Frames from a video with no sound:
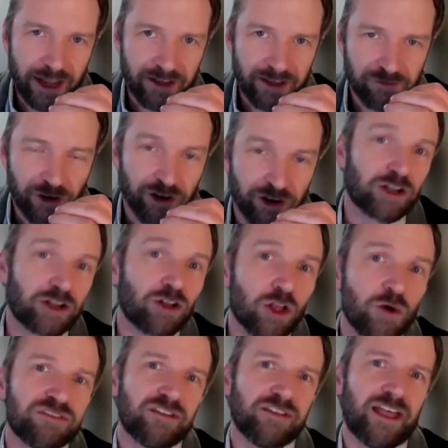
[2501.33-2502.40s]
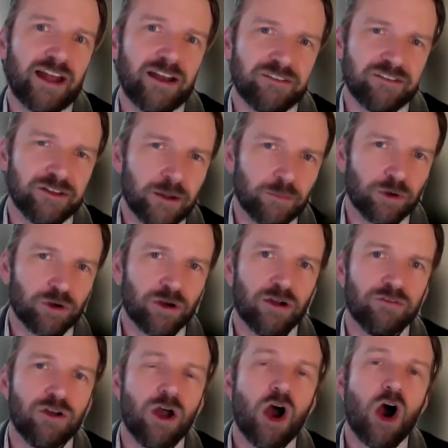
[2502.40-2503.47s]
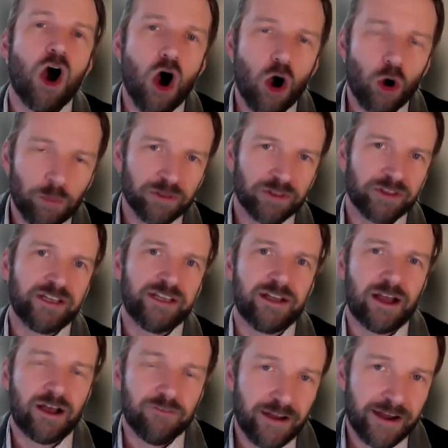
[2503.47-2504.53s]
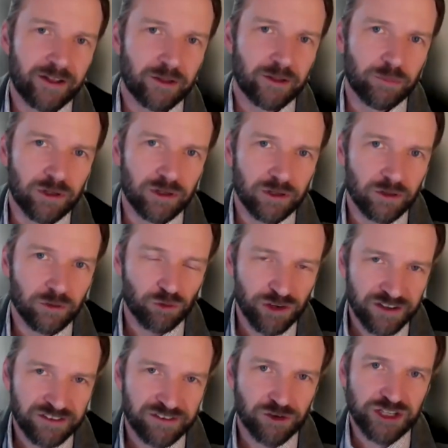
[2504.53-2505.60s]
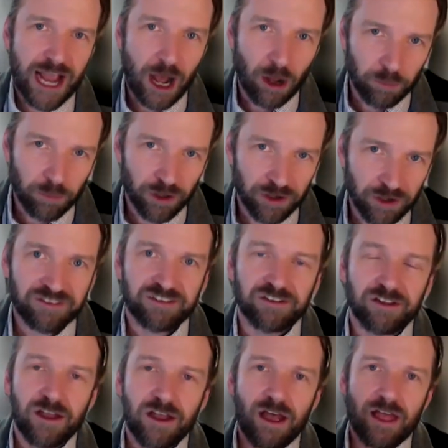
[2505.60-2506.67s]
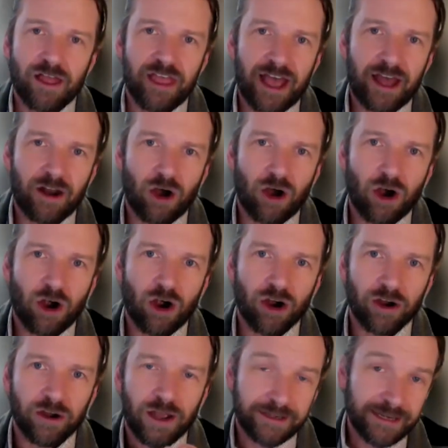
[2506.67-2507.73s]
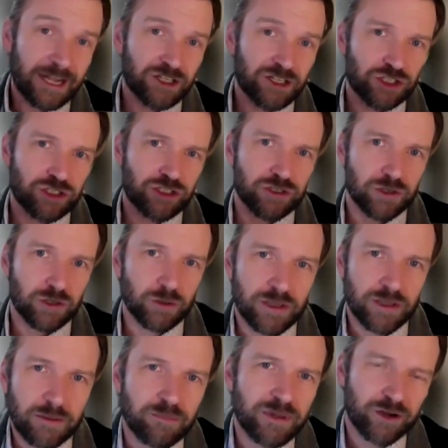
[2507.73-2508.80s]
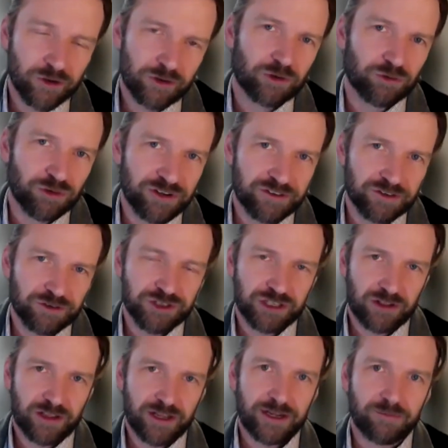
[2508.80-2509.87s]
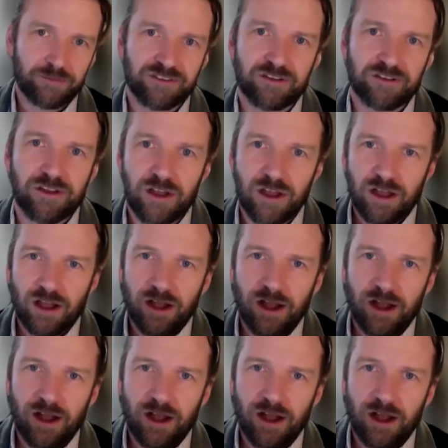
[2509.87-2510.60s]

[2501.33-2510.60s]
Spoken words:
that's very close to that is the number of openly available research outputs that are attached to empirical research claims.